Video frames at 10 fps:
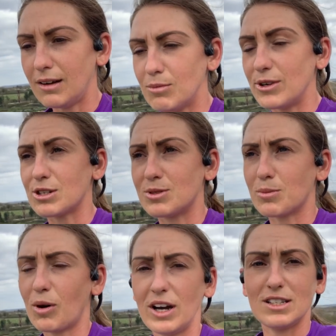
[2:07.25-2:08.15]
which I'm
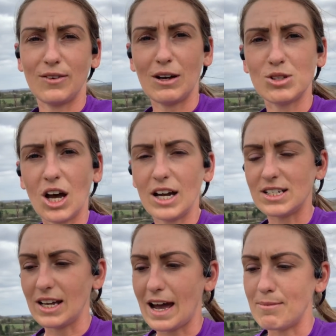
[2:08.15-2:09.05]
surprised of how tired
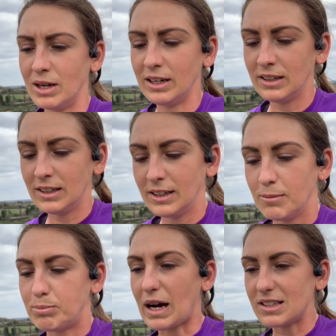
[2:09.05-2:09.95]
I
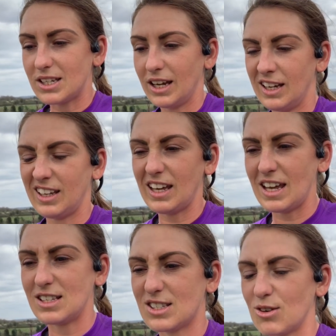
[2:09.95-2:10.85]
am, but
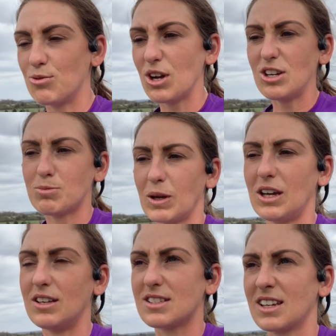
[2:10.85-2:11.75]
it's all good
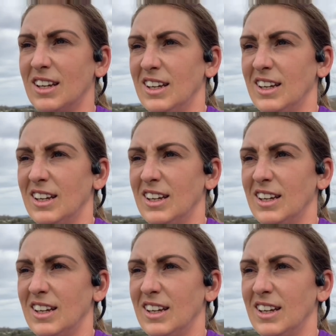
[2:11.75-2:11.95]
because